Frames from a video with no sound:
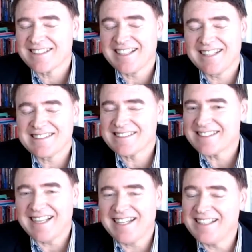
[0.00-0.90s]
It
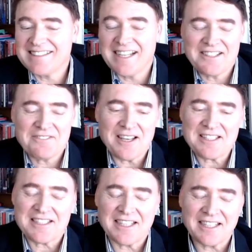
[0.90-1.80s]
is. No, it's
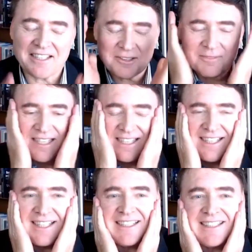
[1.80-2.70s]
fascinating. Oh
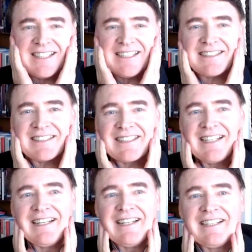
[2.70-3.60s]
man,
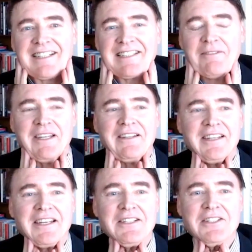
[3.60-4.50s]
there's so many
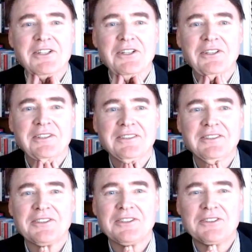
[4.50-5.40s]
things to
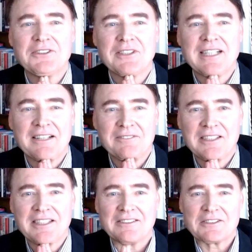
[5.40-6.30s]
cover
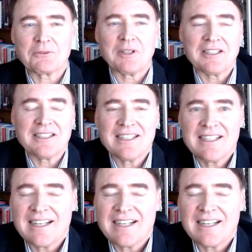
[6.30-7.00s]
here as well.